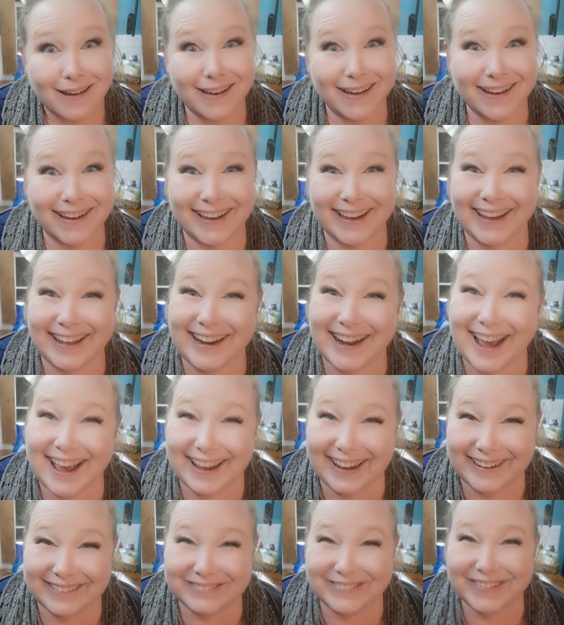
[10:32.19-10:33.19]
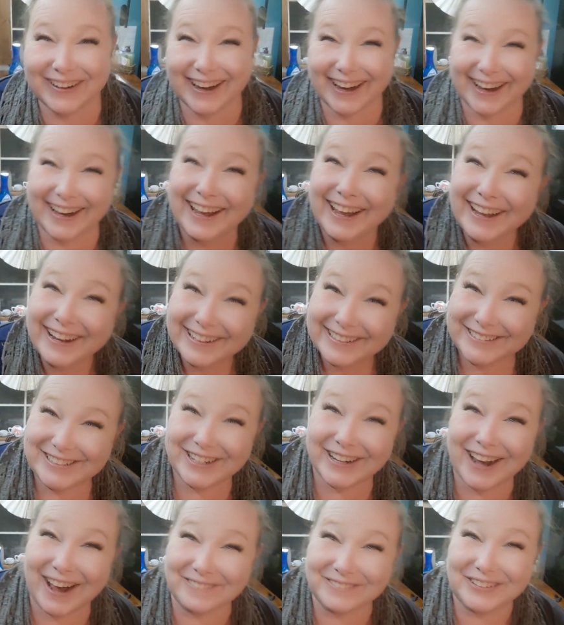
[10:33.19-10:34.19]
And I'm,
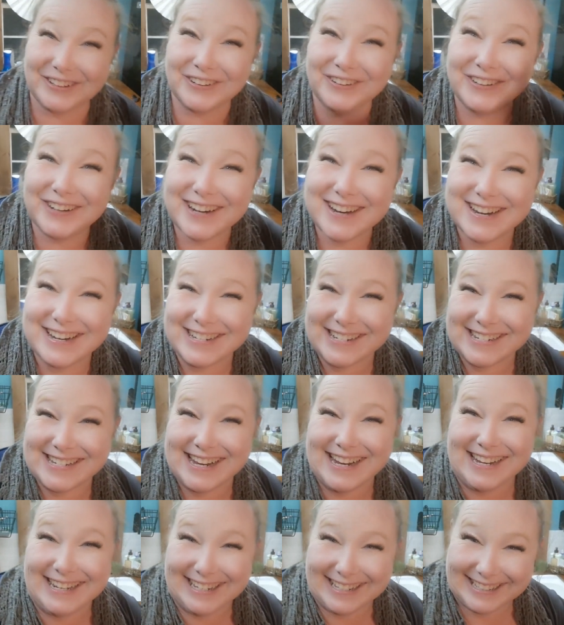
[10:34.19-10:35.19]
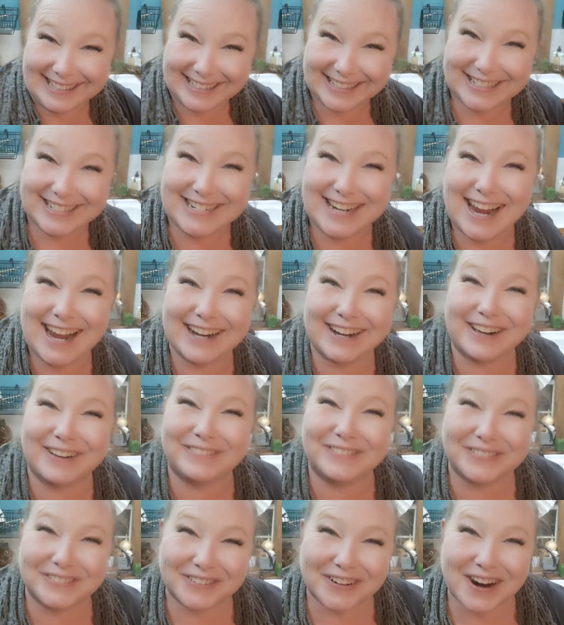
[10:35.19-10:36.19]
I'm two years into this
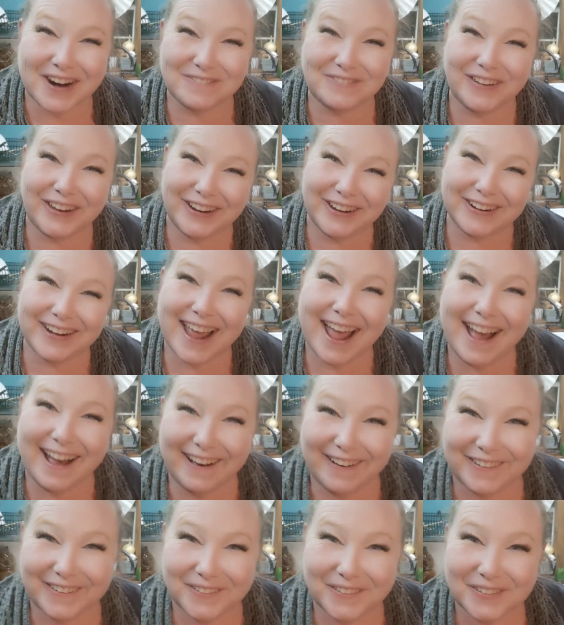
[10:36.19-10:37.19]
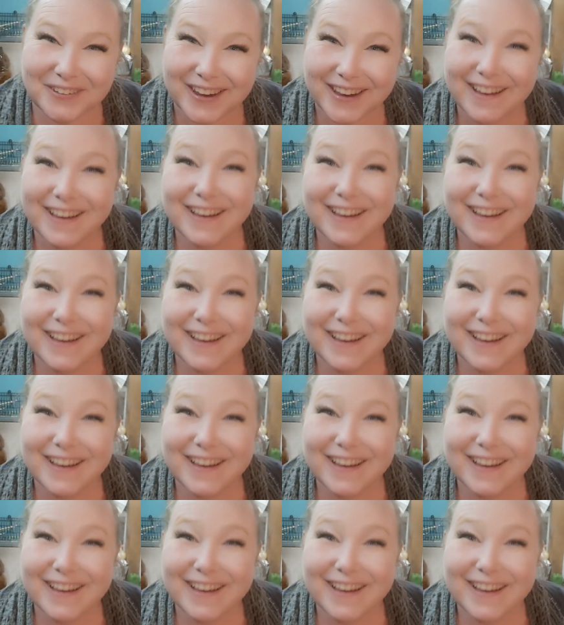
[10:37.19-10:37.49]
channel before I figured out